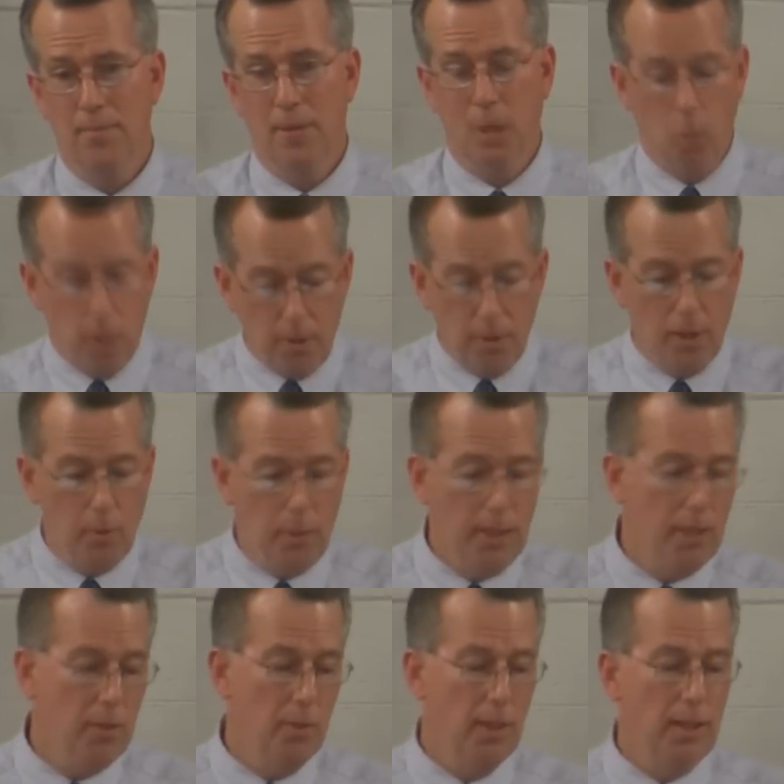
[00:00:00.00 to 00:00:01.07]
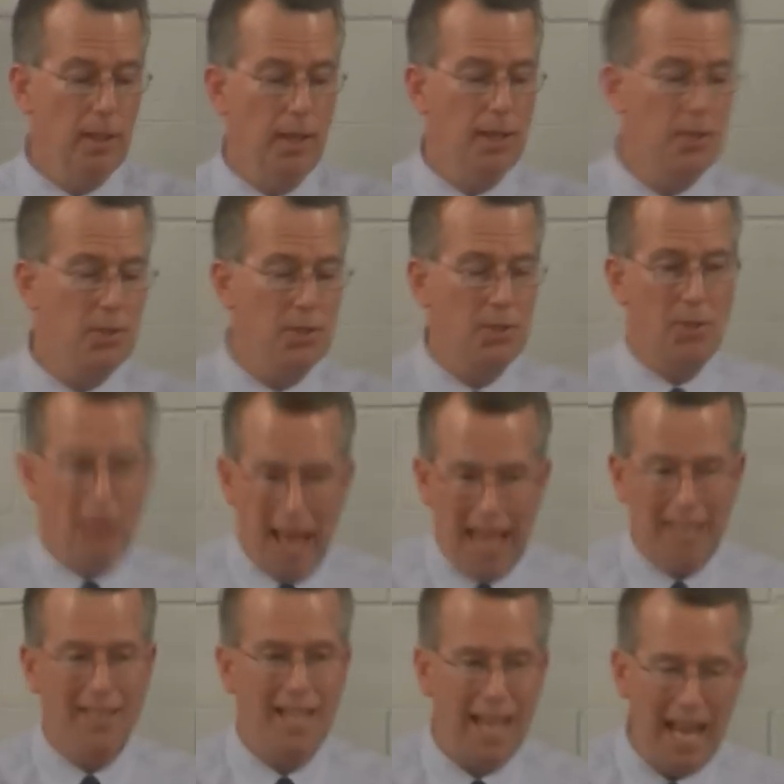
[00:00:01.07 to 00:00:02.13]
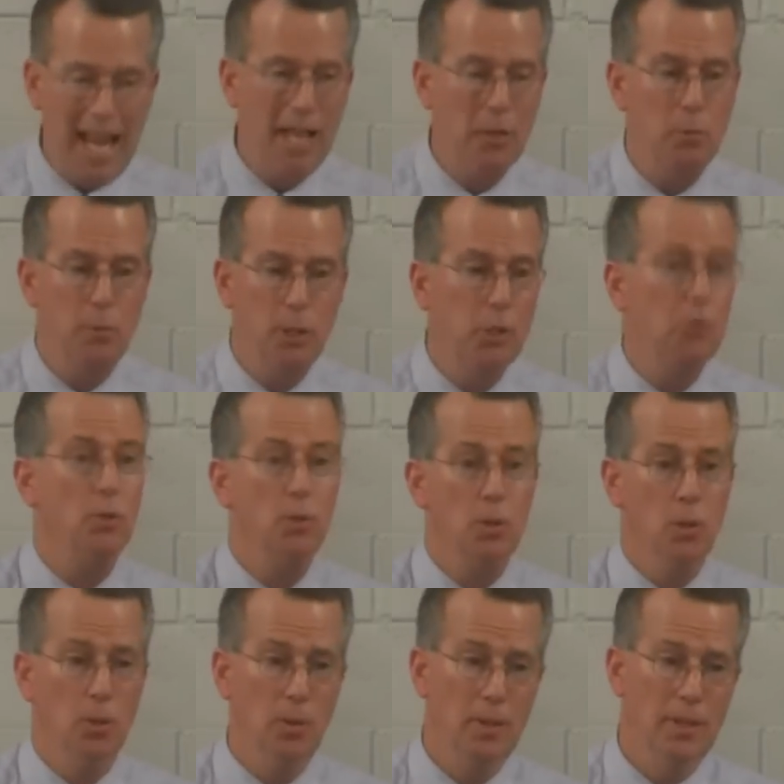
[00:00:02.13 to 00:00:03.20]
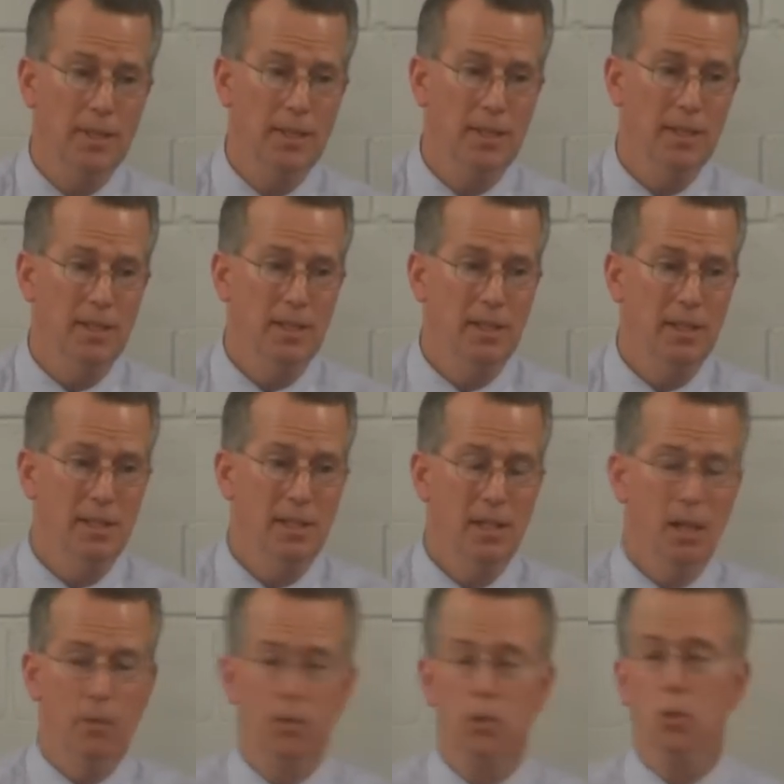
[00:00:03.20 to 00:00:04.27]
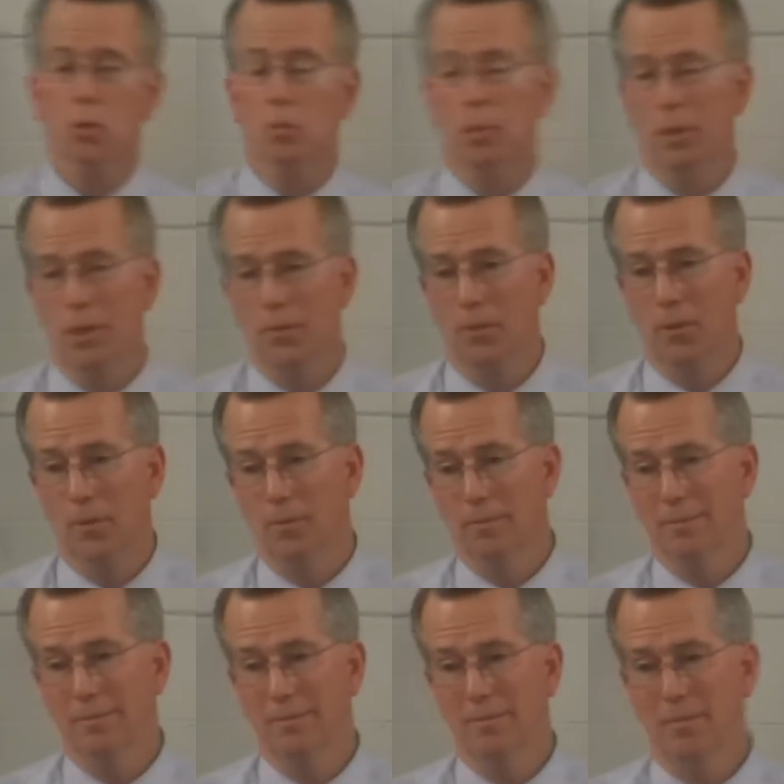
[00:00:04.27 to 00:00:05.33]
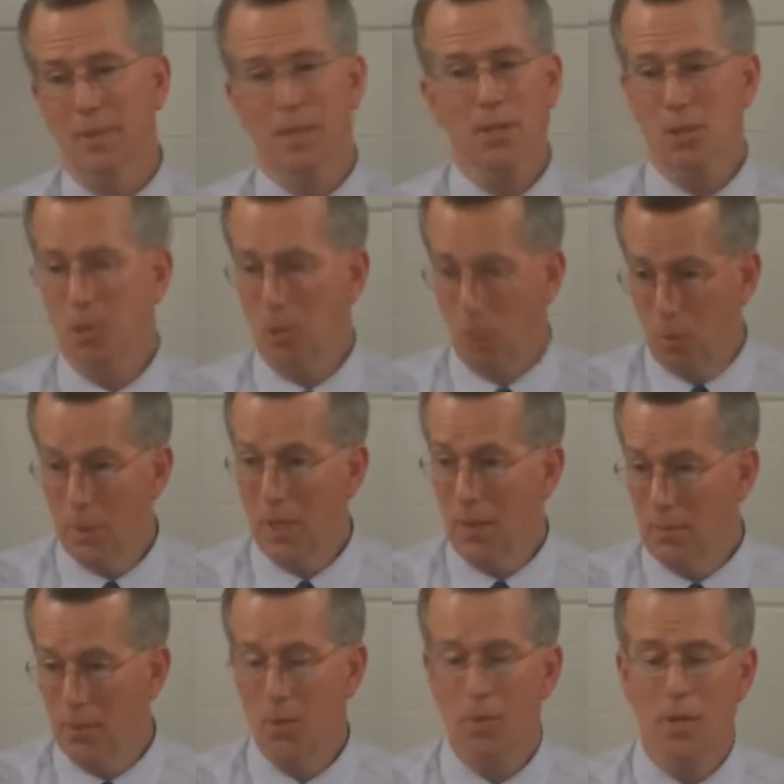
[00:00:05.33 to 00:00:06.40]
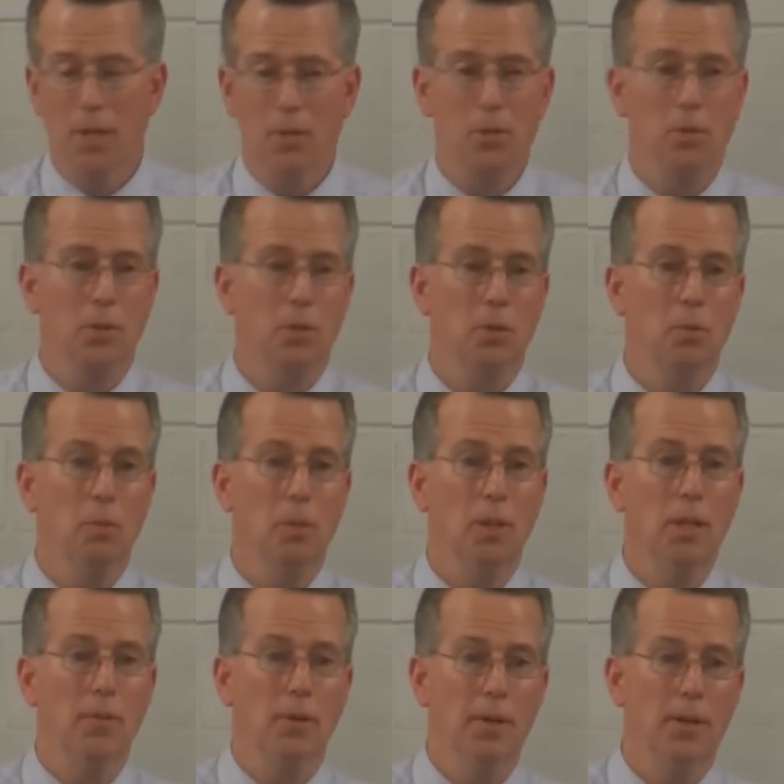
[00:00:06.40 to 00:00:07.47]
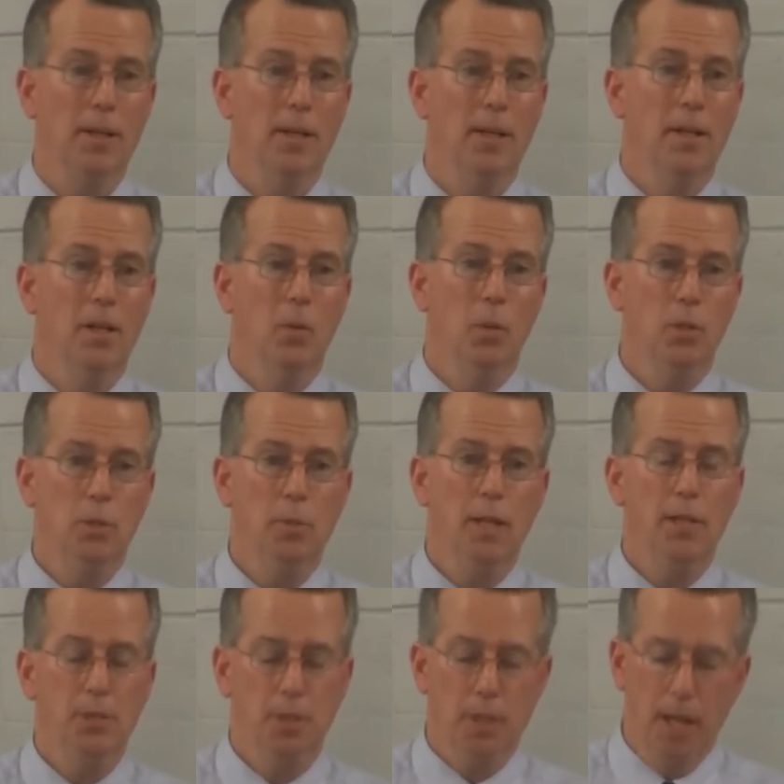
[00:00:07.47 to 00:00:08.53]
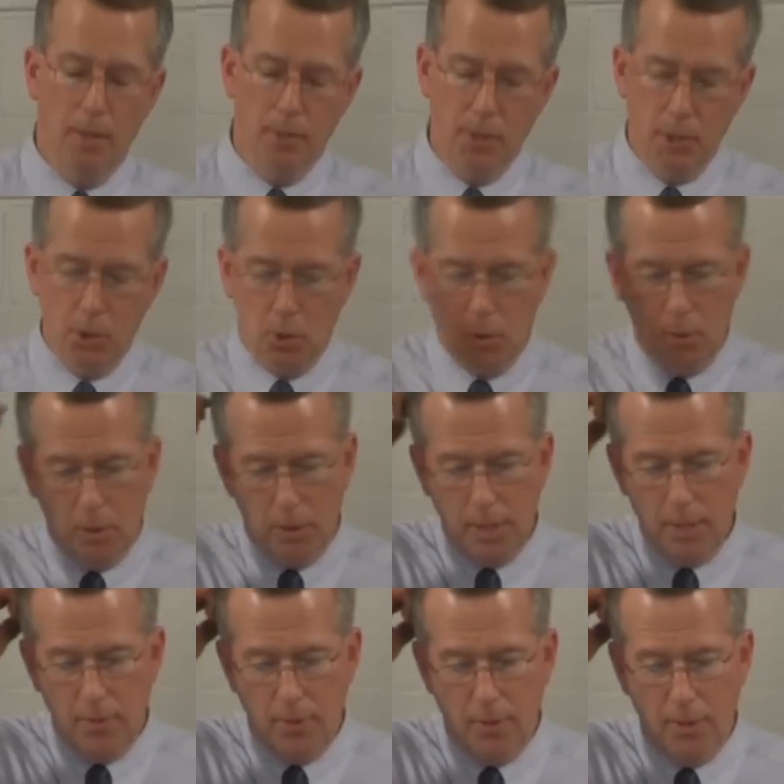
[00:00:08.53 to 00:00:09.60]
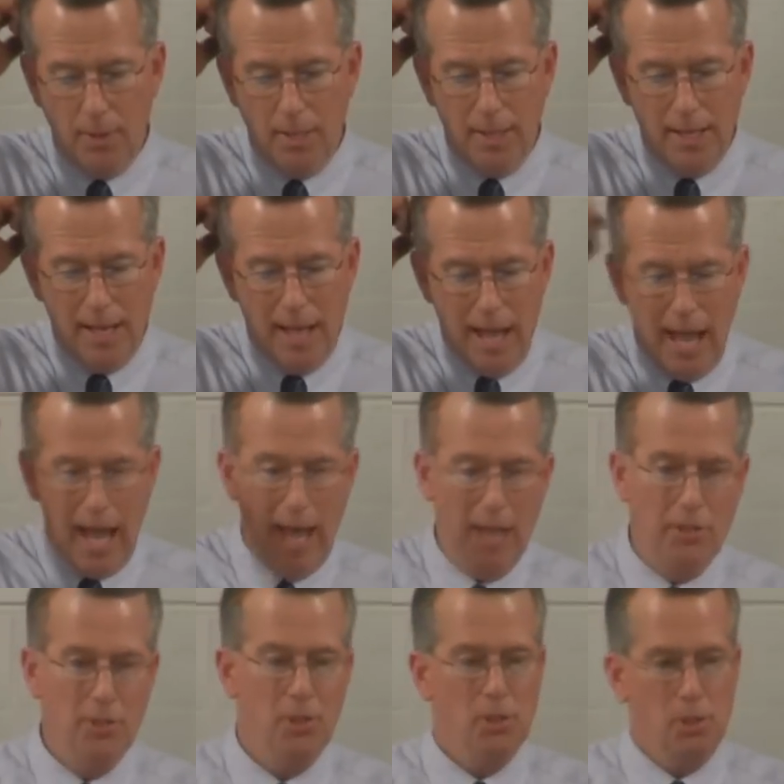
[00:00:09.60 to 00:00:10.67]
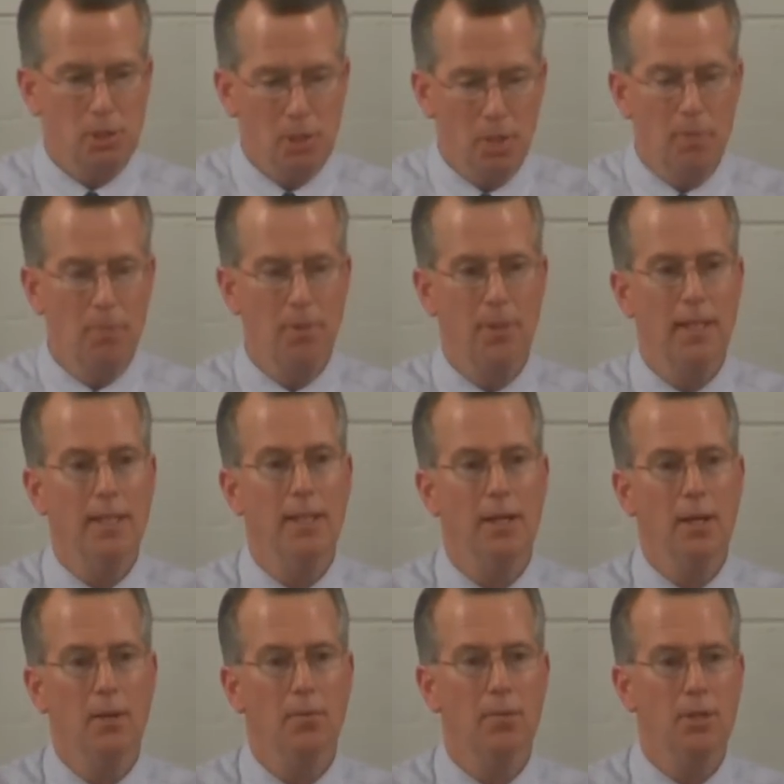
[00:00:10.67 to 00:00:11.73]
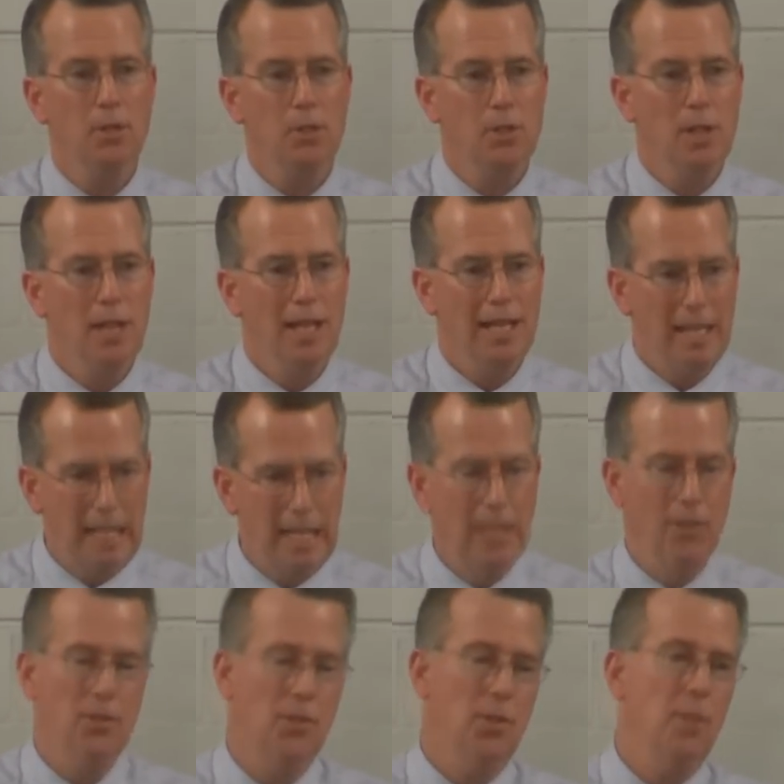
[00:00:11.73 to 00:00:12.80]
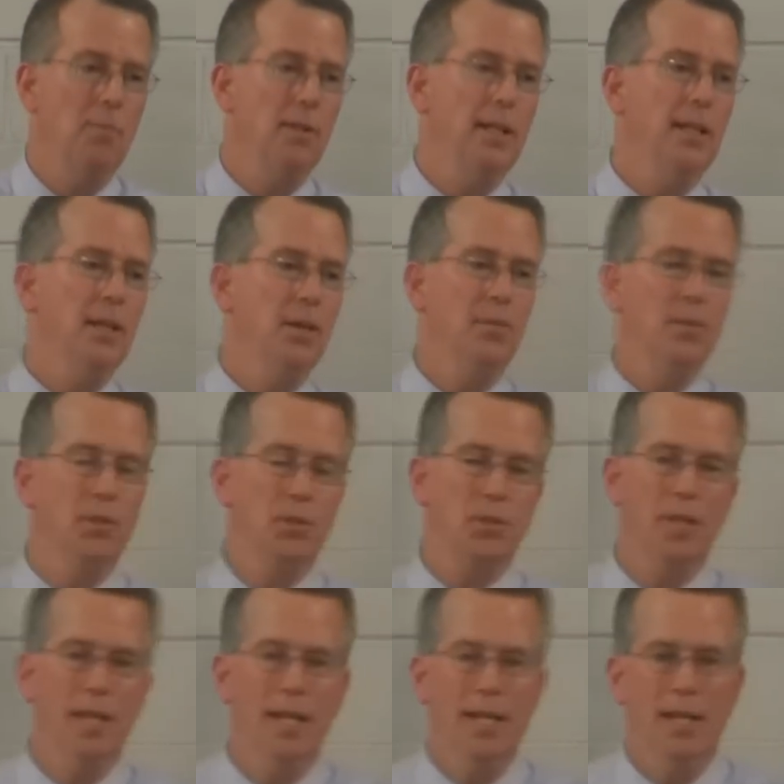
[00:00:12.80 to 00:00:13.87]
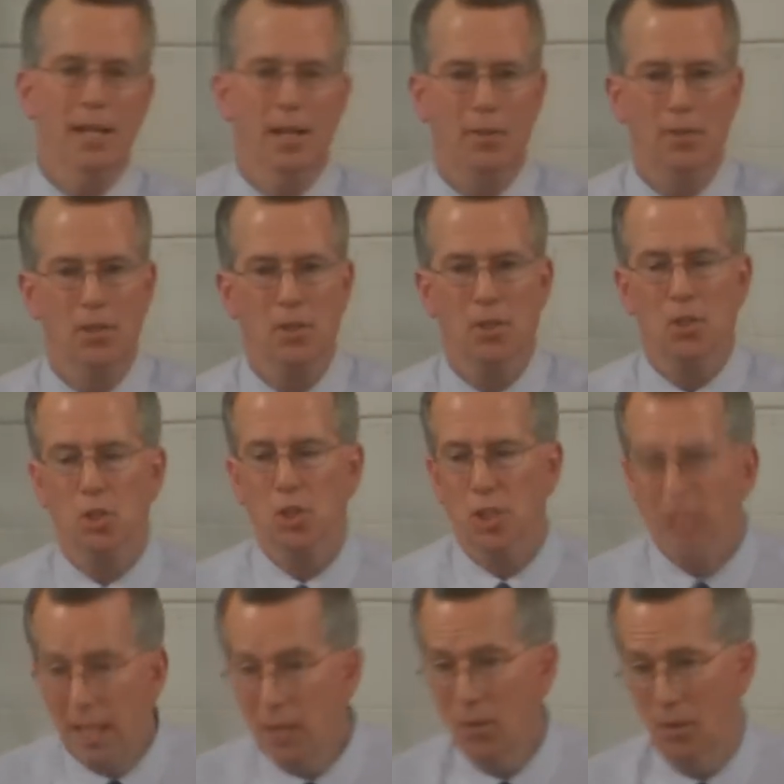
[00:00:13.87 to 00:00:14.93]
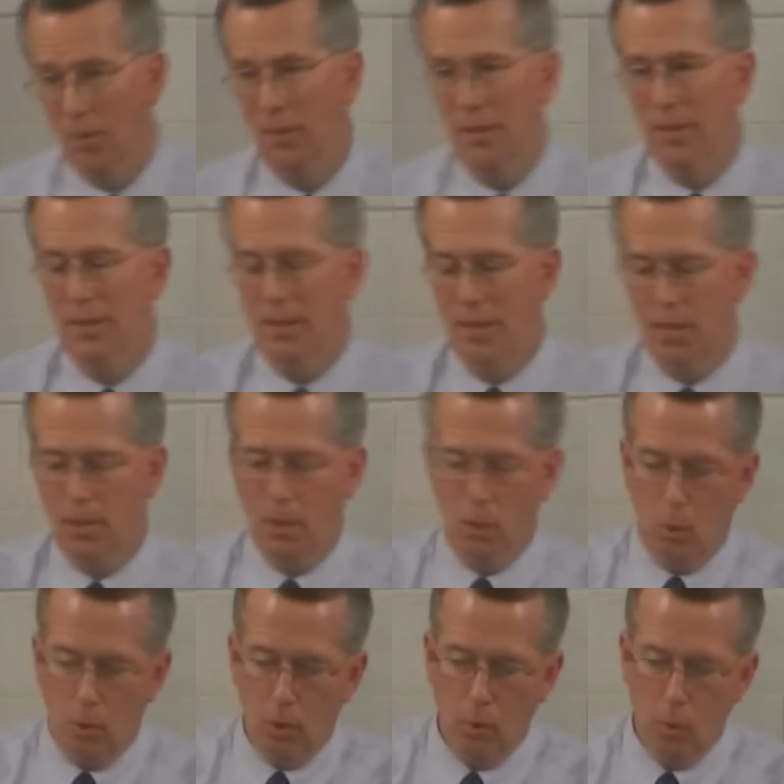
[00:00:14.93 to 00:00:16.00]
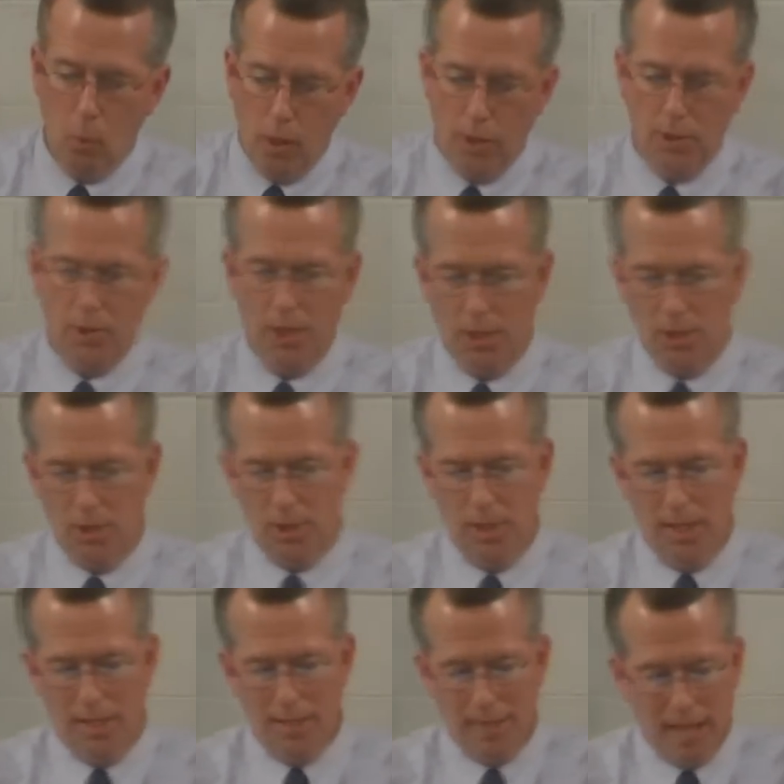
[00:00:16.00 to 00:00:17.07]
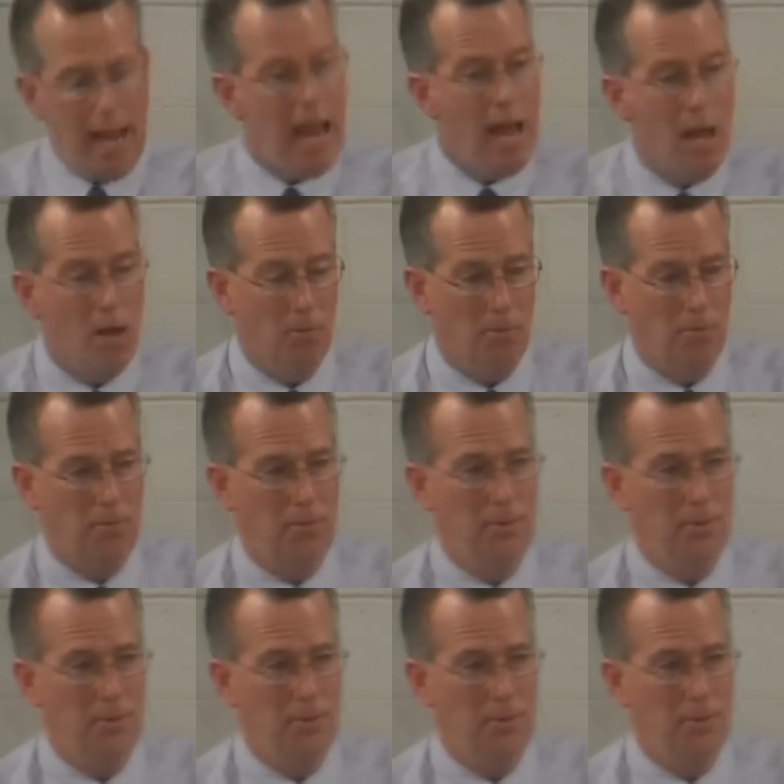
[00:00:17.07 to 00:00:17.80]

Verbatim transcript: Now, one thing we need to realize is that can't be true of a true believer, because the Lord would never do that to a true believer, which means that every true believer has something of this heat, something of this, of this zeal that the Lord wants us to have.